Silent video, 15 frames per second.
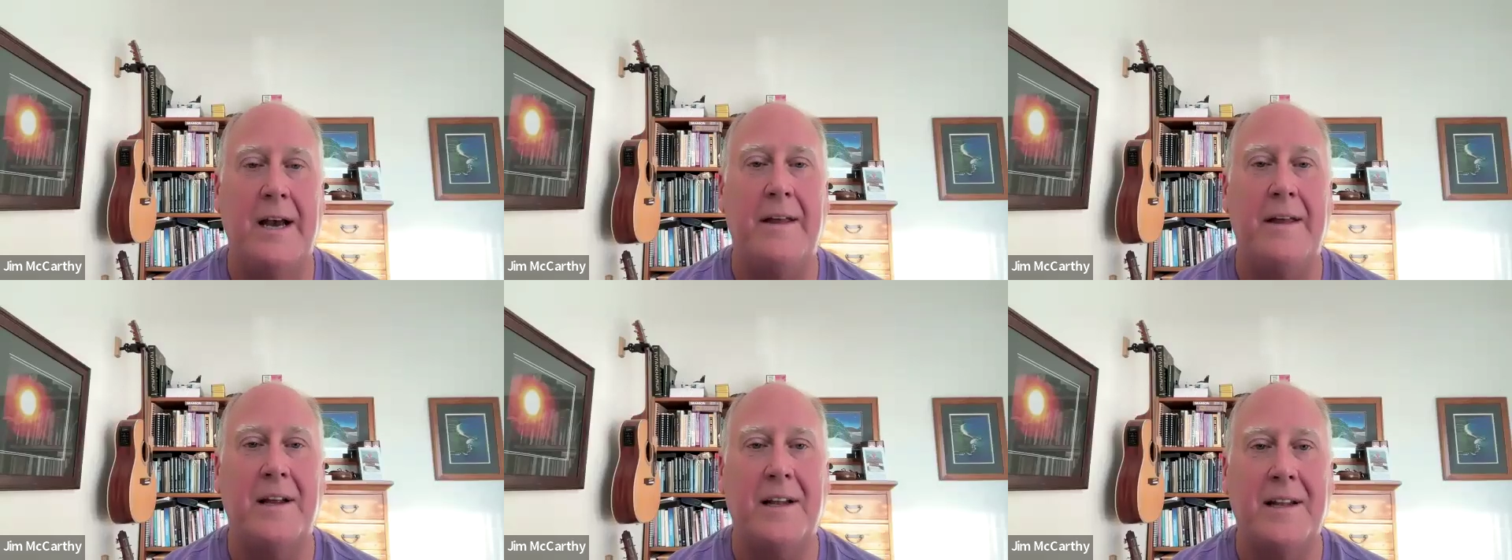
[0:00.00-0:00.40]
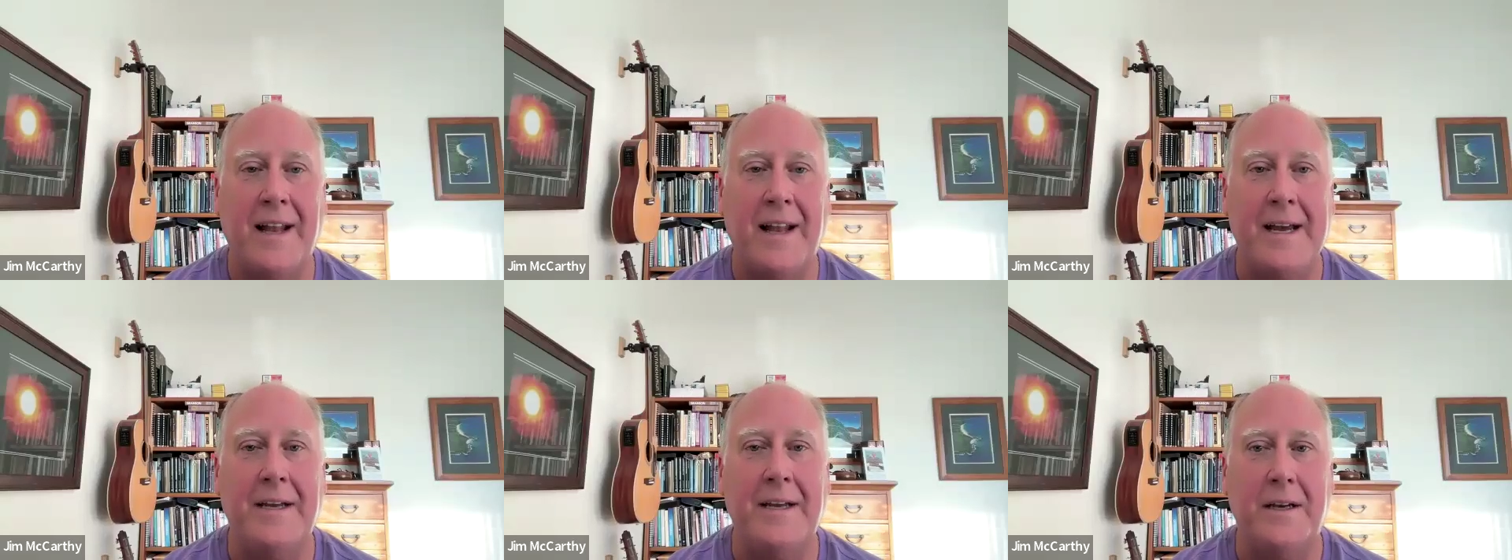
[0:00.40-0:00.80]
And the
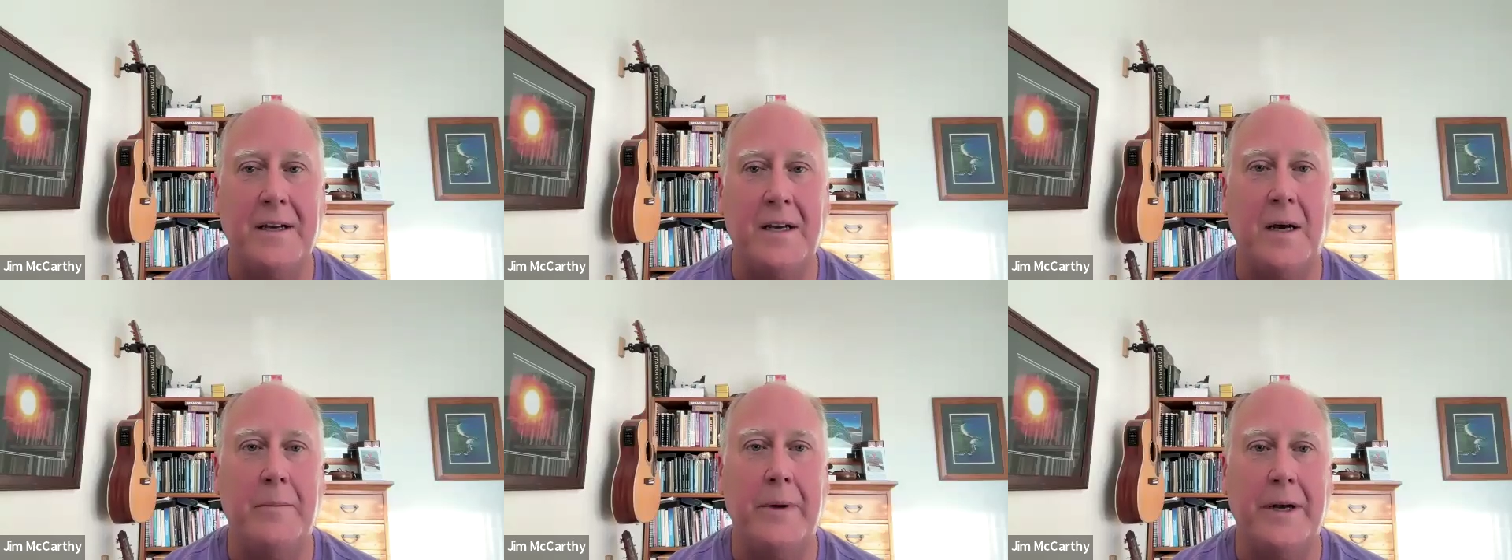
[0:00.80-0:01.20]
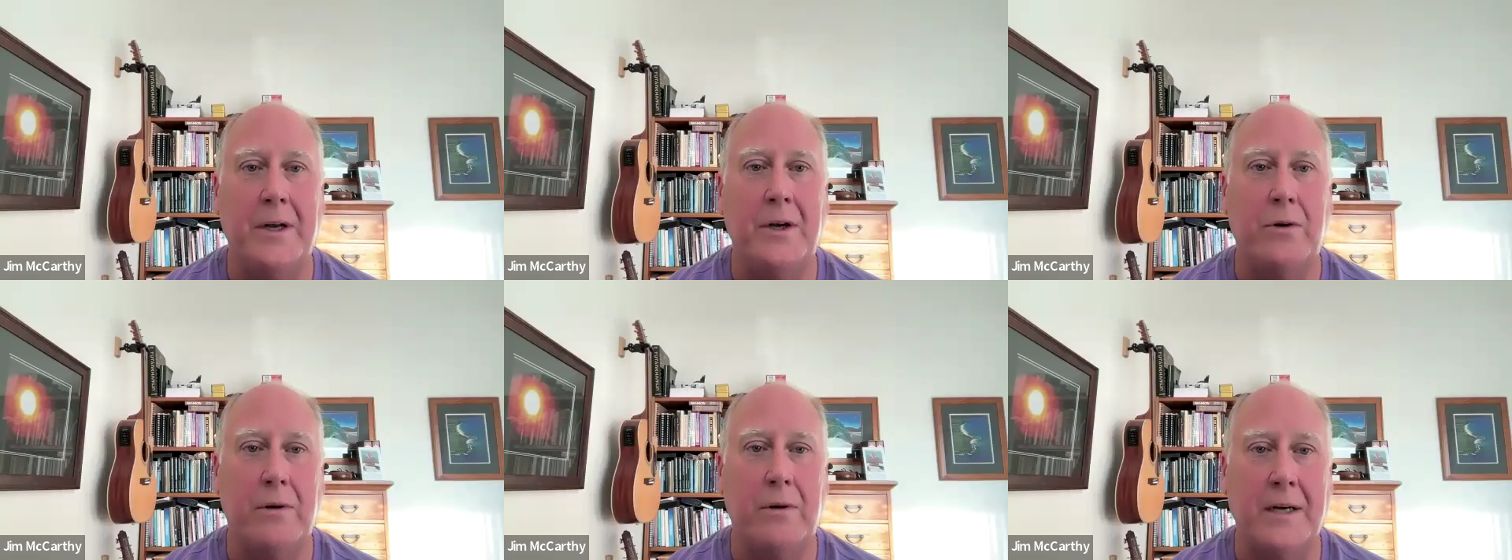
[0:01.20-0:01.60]
light can come in
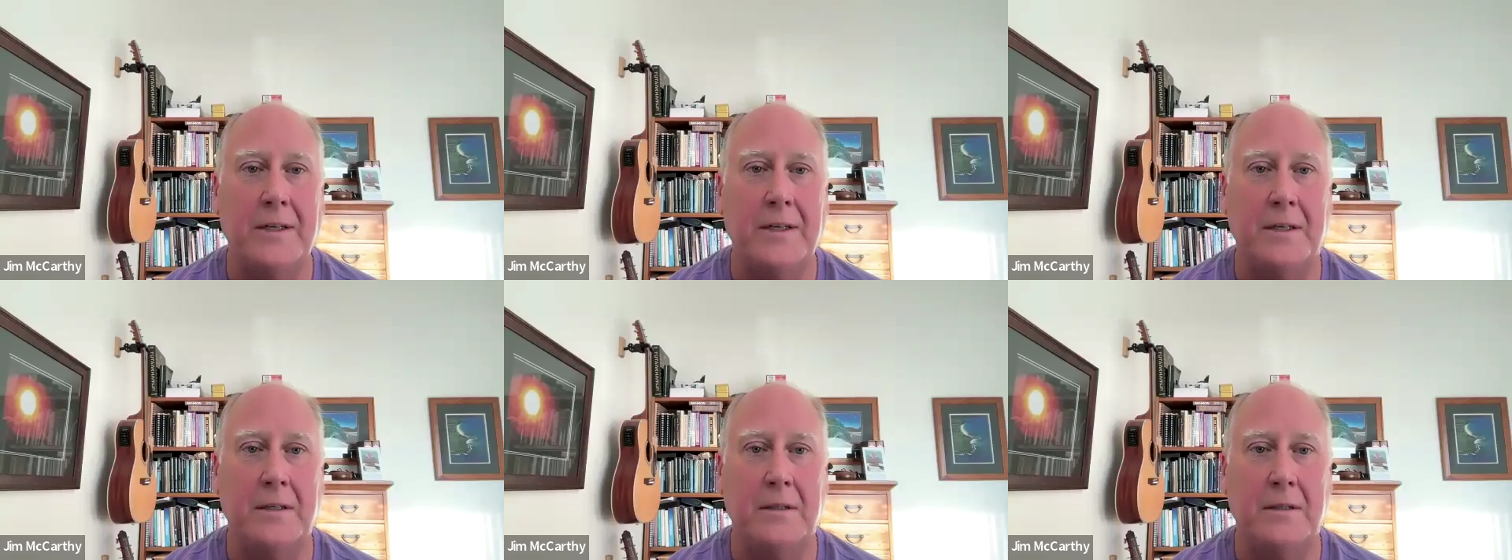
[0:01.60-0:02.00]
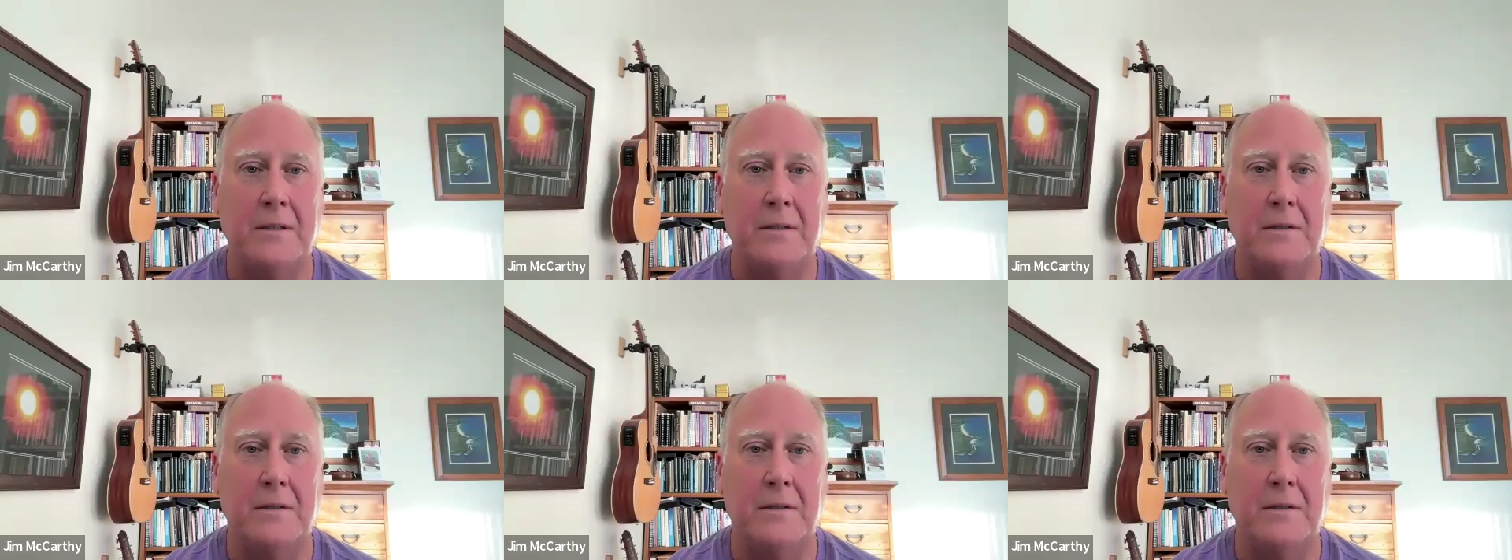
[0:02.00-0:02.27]
and correct it.